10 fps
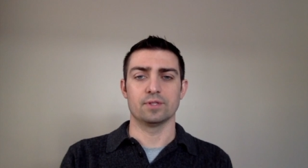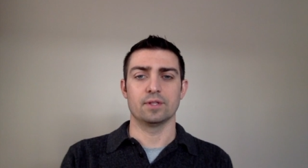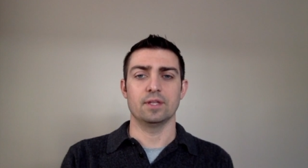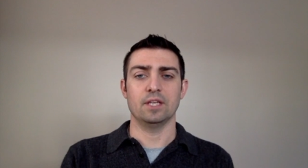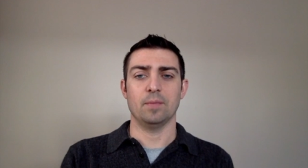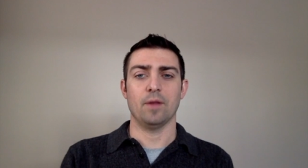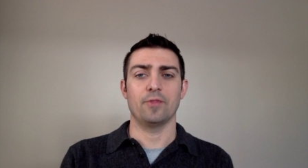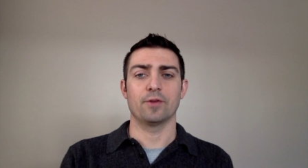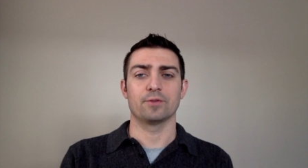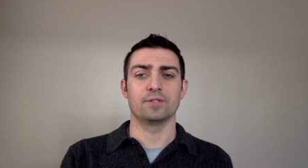to think about
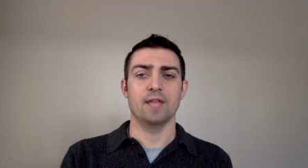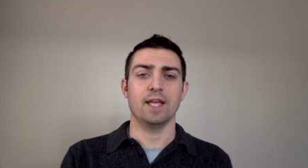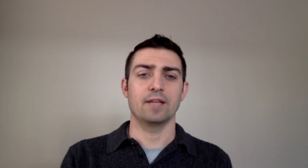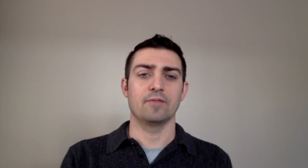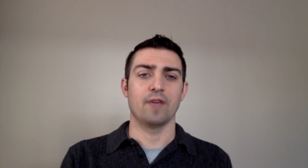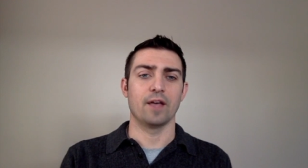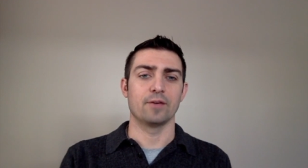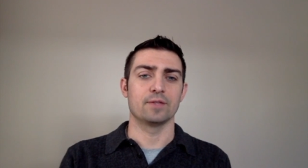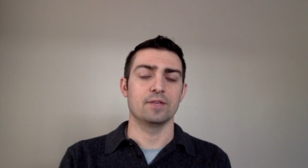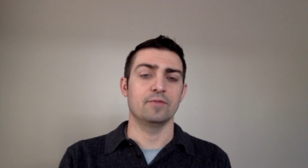their negative
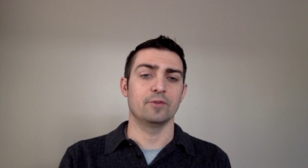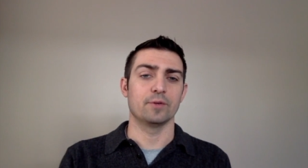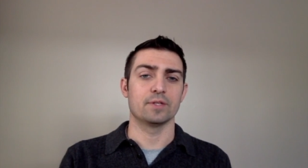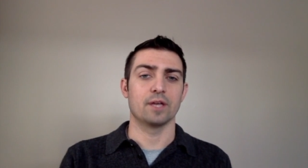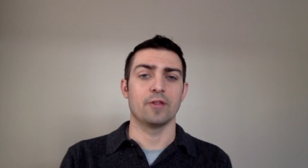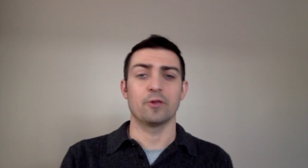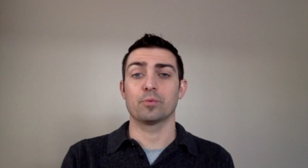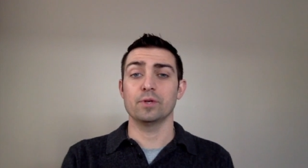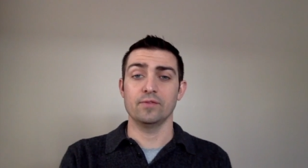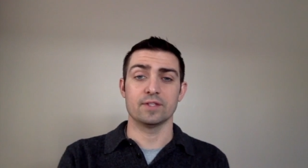values' influence on their
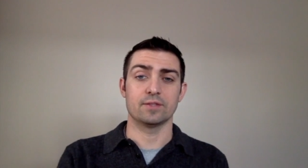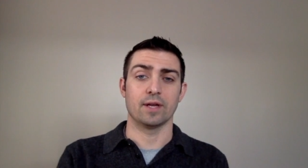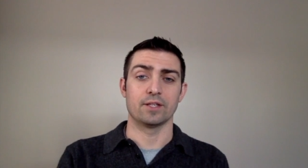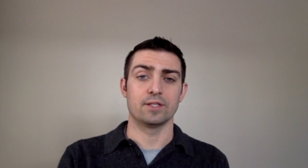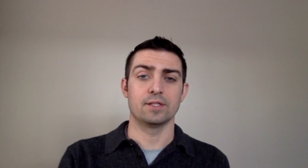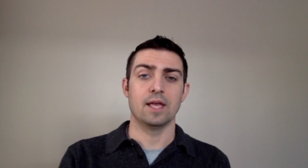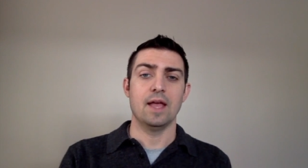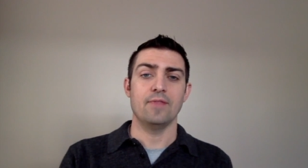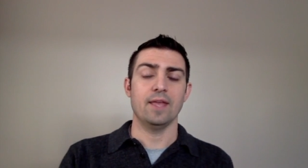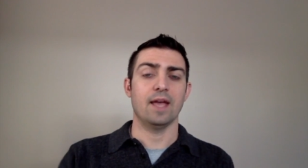previous strategies
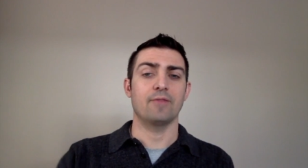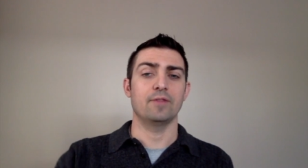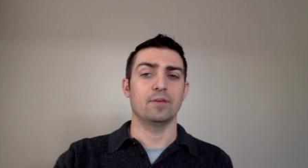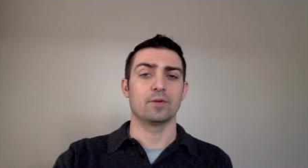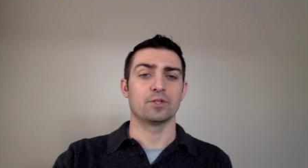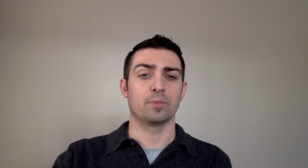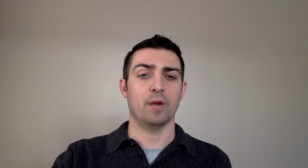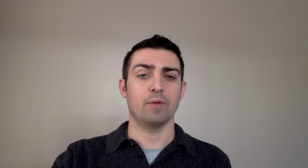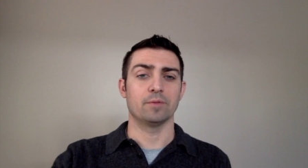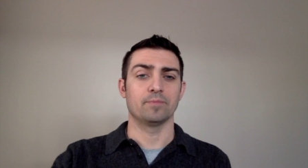they had for the original
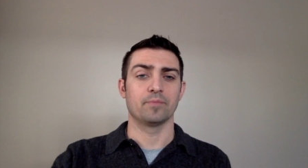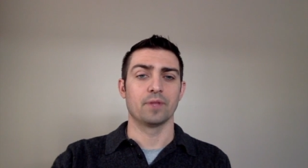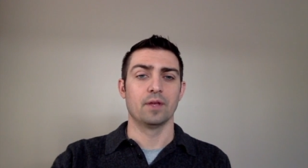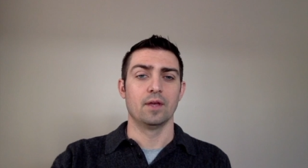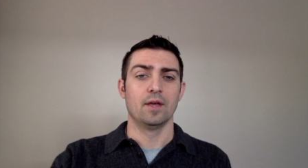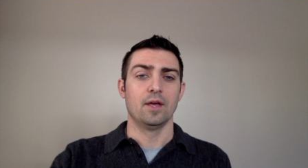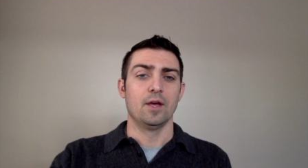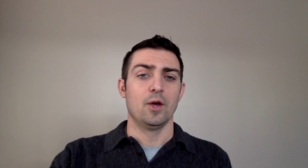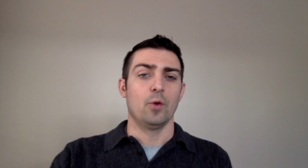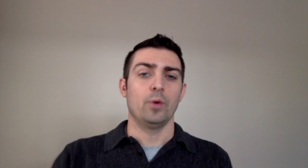problem.
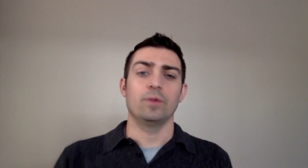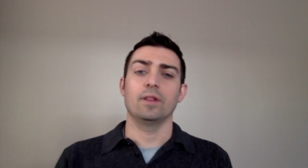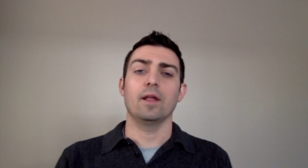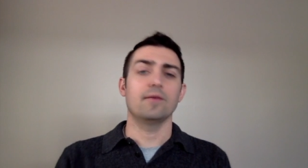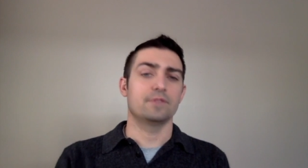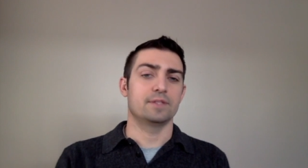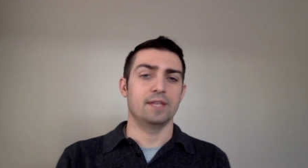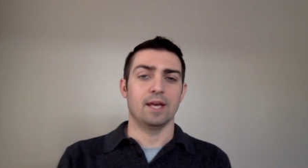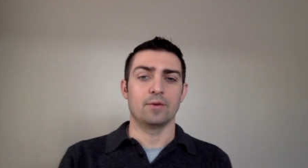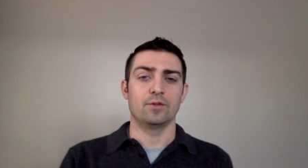We would love to see
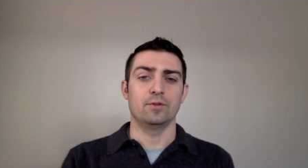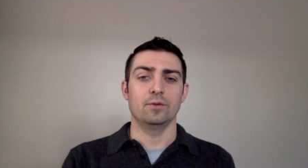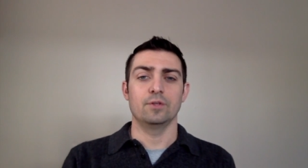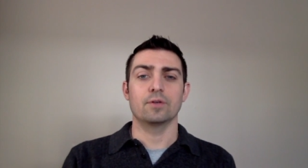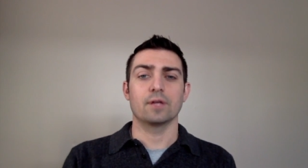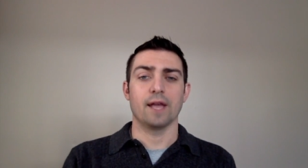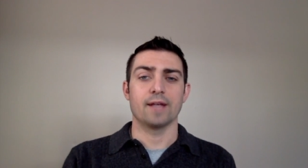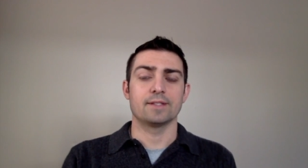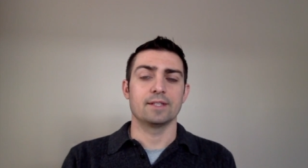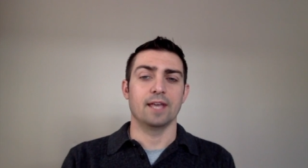how you and your
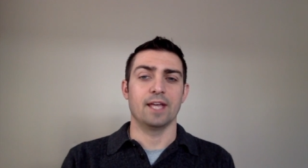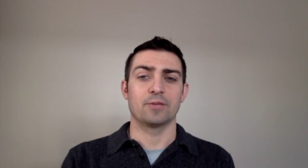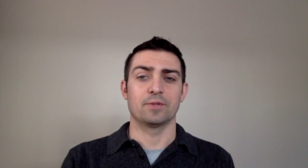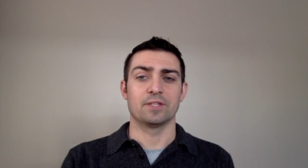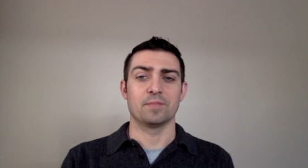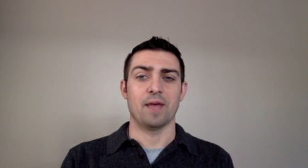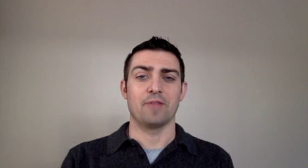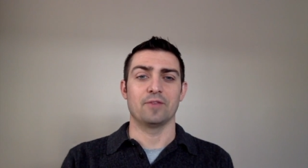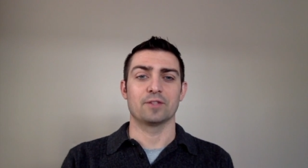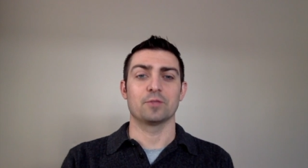class engage with this
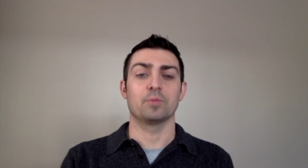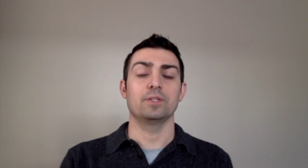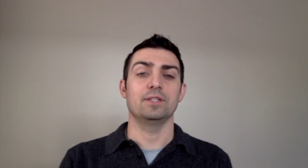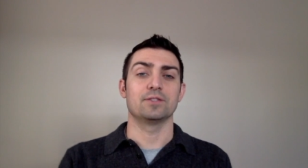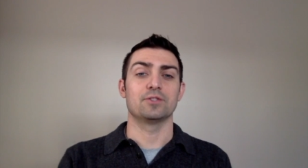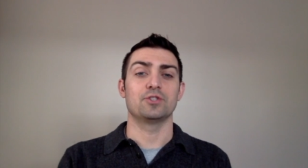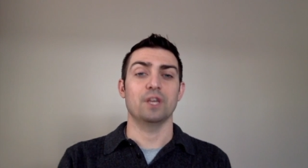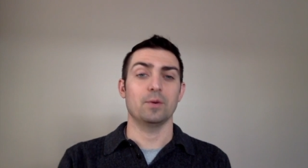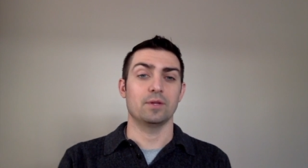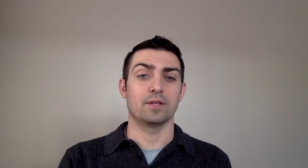MathFix, so please
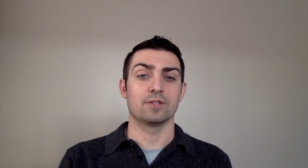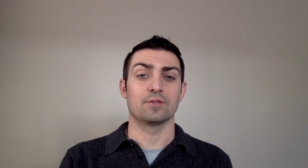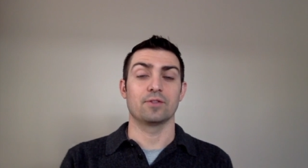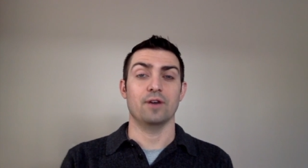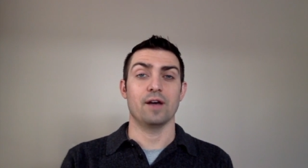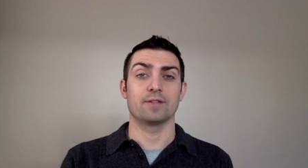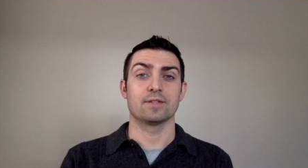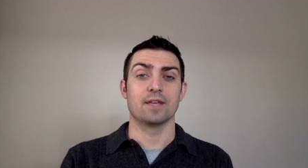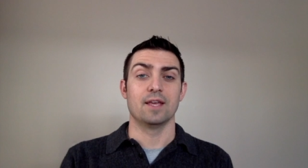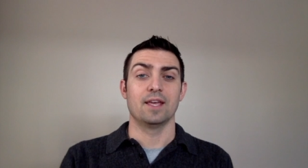share with us your
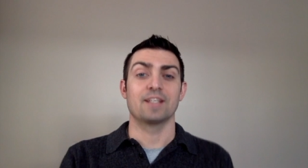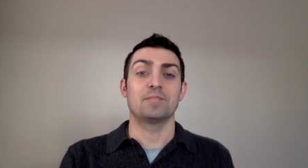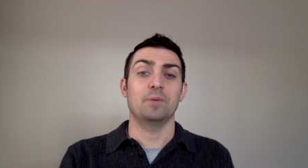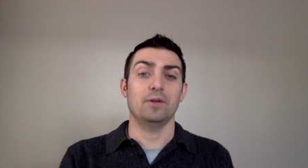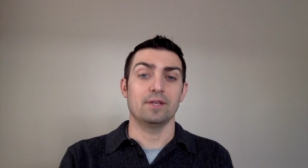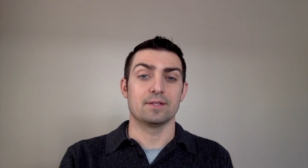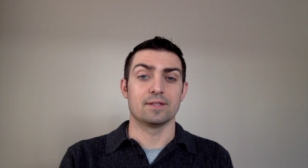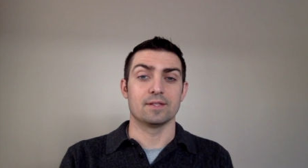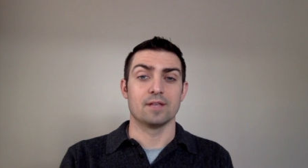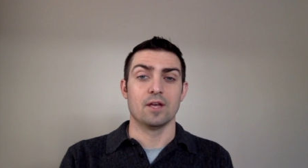thoughts,
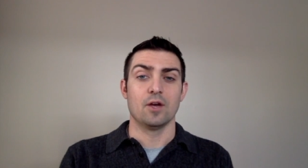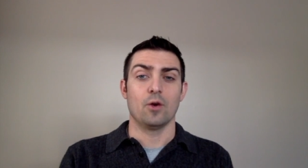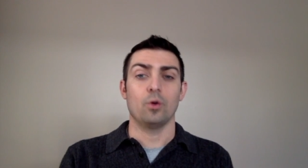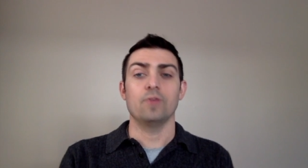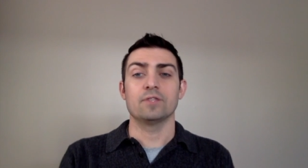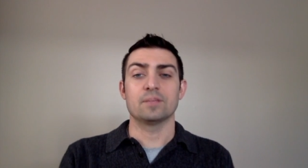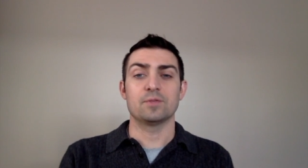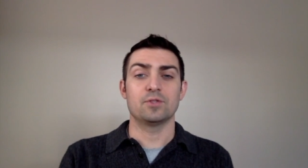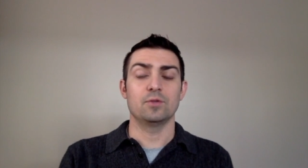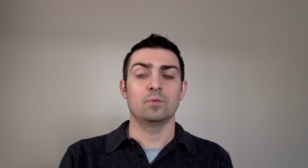experiences, or even some
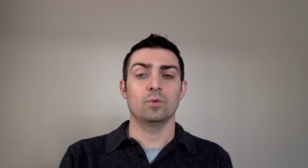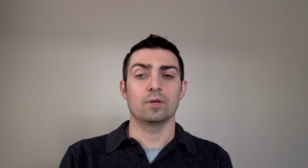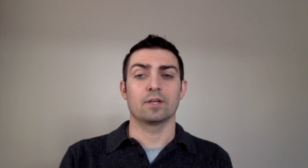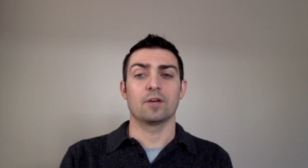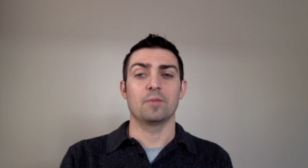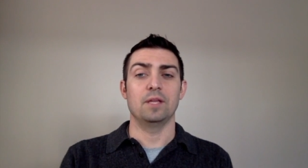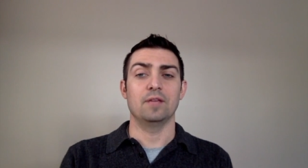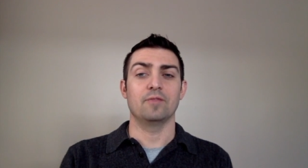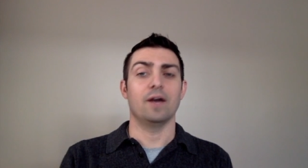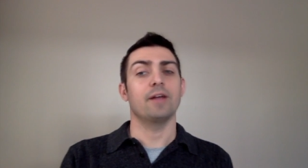student work in our media
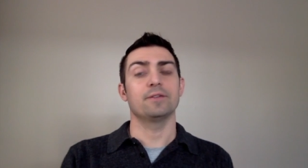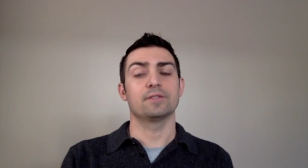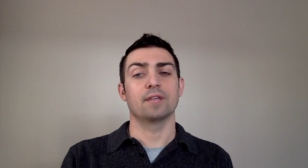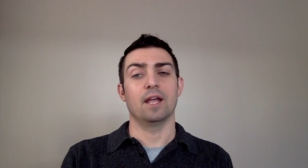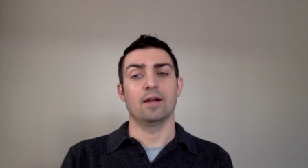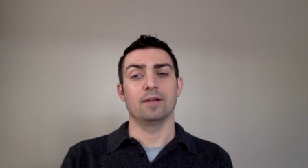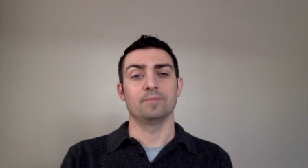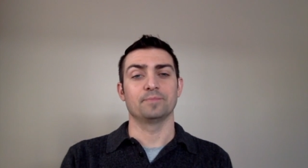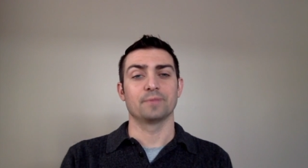files area.